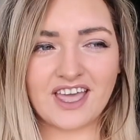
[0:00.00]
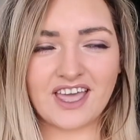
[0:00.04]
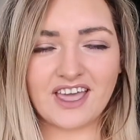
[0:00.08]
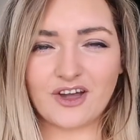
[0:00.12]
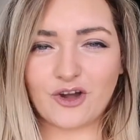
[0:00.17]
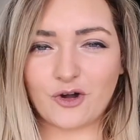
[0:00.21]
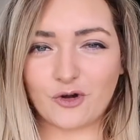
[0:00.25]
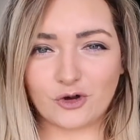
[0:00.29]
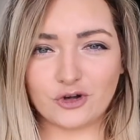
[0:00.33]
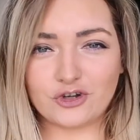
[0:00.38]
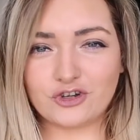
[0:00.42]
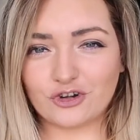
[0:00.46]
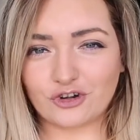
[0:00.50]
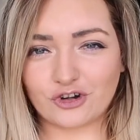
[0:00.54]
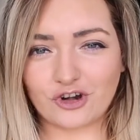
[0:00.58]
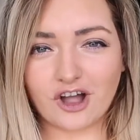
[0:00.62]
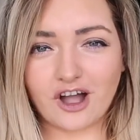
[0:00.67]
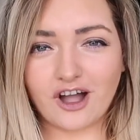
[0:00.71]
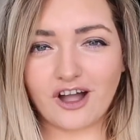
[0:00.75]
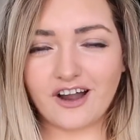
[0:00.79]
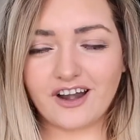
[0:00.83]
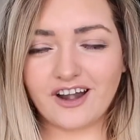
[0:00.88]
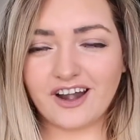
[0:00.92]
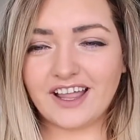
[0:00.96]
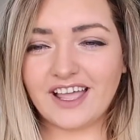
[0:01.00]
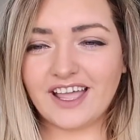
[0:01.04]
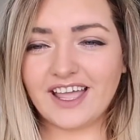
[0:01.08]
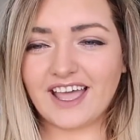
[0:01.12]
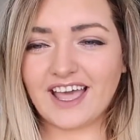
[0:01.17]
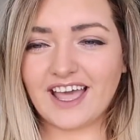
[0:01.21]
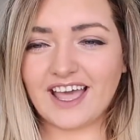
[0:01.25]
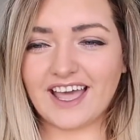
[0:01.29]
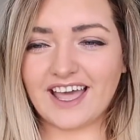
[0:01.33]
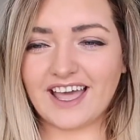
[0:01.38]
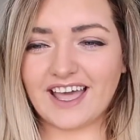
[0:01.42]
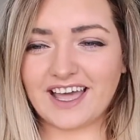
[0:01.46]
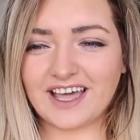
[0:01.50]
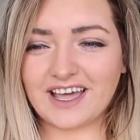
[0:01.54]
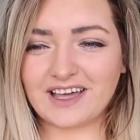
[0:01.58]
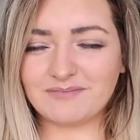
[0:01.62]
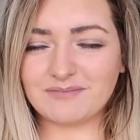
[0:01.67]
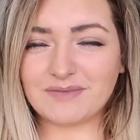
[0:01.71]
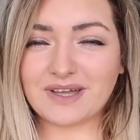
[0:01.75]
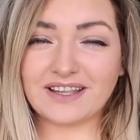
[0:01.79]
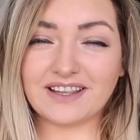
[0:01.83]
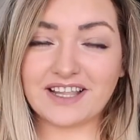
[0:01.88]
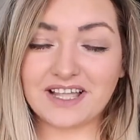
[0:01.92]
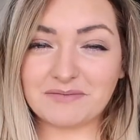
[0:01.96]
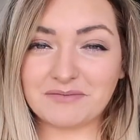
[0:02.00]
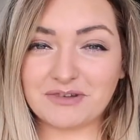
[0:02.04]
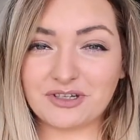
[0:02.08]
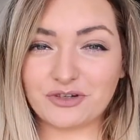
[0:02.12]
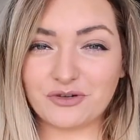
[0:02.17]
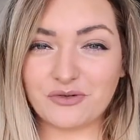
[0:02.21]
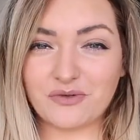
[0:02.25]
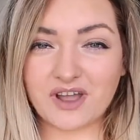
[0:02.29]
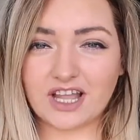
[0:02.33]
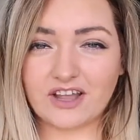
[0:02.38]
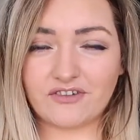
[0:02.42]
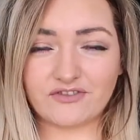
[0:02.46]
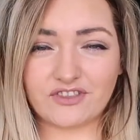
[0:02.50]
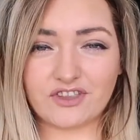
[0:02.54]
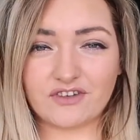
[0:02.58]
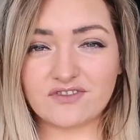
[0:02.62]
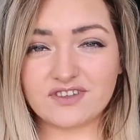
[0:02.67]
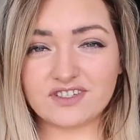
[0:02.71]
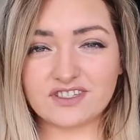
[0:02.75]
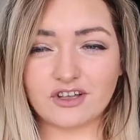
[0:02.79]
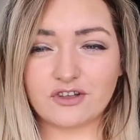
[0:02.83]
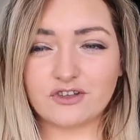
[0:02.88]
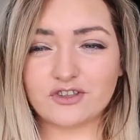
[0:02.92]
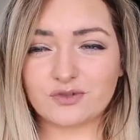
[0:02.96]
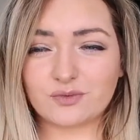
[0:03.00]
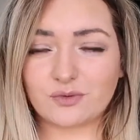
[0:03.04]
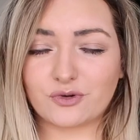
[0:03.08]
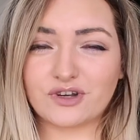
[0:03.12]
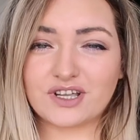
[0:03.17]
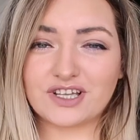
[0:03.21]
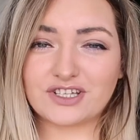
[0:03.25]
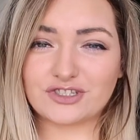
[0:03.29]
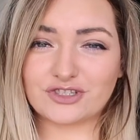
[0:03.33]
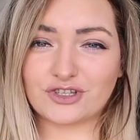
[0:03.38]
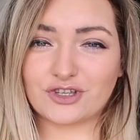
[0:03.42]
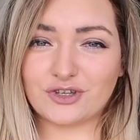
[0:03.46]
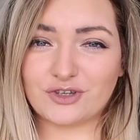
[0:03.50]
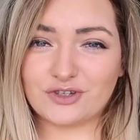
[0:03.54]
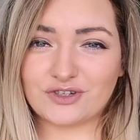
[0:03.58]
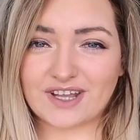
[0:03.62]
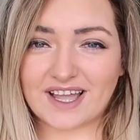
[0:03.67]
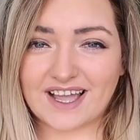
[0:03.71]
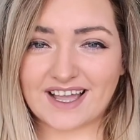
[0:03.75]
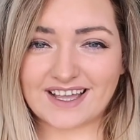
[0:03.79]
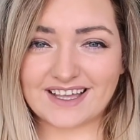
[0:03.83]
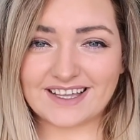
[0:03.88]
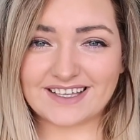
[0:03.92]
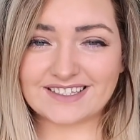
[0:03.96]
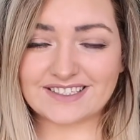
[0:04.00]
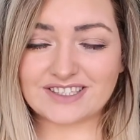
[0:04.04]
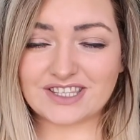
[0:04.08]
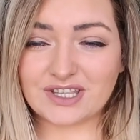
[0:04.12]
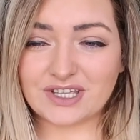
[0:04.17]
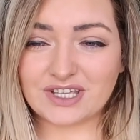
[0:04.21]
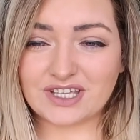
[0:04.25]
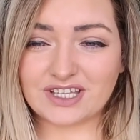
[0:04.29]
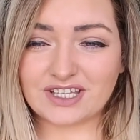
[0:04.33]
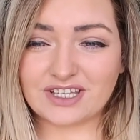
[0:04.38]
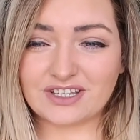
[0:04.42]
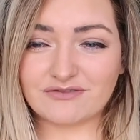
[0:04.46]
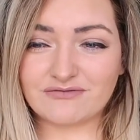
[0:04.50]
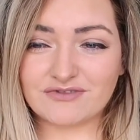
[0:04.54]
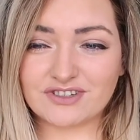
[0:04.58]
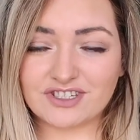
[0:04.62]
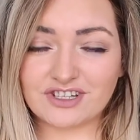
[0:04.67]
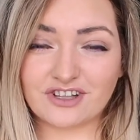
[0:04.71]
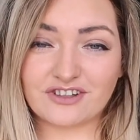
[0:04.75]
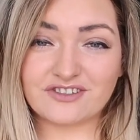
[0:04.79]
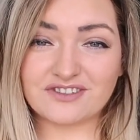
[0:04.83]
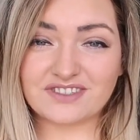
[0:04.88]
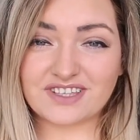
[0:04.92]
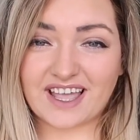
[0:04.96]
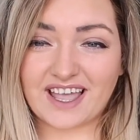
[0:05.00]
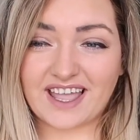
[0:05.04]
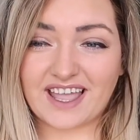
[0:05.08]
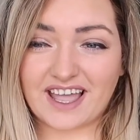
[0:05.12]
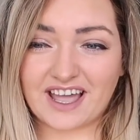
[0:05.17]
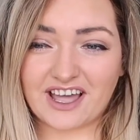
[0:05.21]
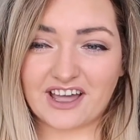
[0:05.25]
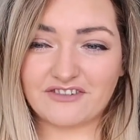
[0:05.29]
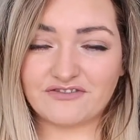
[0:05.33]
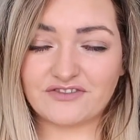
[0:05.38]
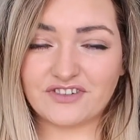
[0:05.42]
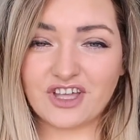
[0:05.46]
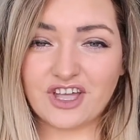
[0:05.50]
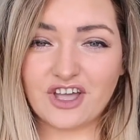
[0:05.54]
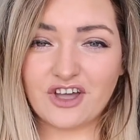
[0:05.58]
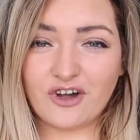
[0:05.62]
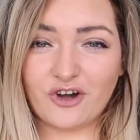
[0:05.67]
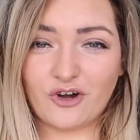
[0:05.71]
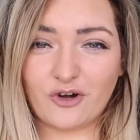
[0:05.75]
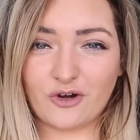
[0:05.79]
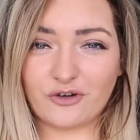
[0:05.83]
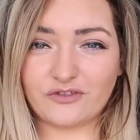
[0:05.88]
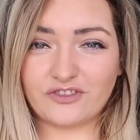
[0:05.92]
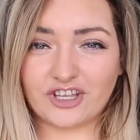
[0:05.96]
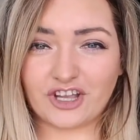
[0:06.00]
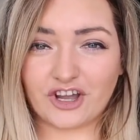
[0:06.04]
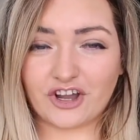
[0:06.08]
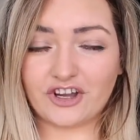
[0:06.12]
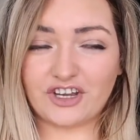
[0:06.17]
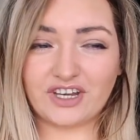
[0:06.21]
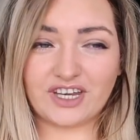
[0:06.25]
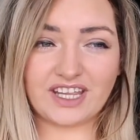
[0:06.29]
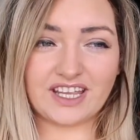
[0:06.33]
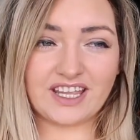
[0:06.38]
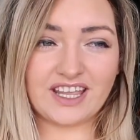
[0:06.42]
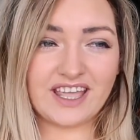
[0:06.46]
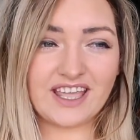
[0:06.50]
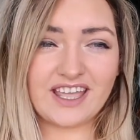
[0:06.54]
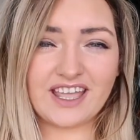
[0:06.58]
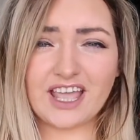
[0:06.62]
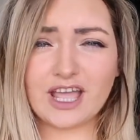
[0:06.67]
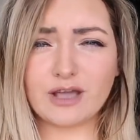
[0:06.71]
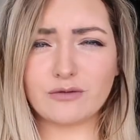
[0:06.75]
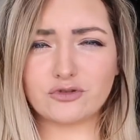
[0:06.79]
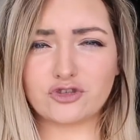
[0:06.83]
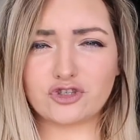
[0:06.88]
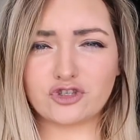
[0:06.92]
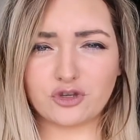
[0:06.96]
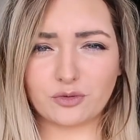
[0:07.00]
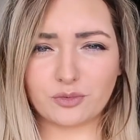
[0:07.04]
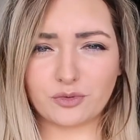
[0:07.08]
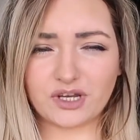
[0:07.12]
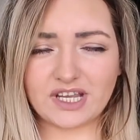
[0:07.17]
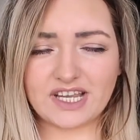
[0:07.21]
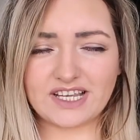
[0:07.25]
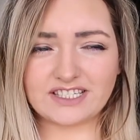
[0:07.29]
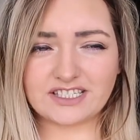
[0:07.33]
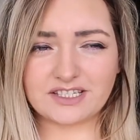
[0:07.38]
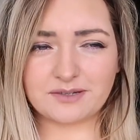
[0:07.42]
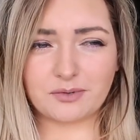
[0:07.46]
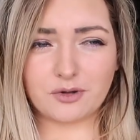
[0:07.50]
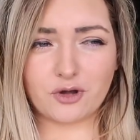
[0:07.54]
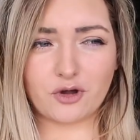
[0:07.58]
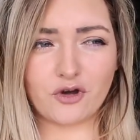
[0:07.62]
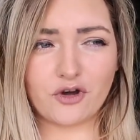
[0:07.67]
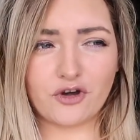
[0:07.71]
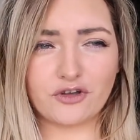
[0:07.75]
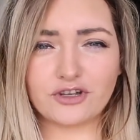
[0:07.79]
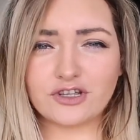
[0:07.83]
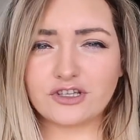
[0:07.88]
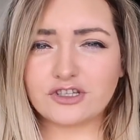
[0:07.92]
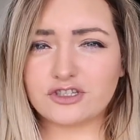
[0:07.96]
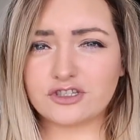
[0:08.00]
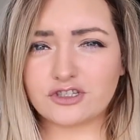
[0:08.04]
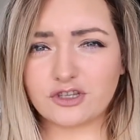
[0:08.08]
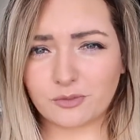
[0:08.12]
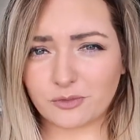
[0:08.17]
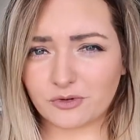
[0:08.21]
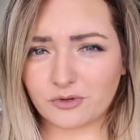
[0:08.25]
on your car, and let me know if the results were as good as the results I have on the Audi. It was super easy to put on, super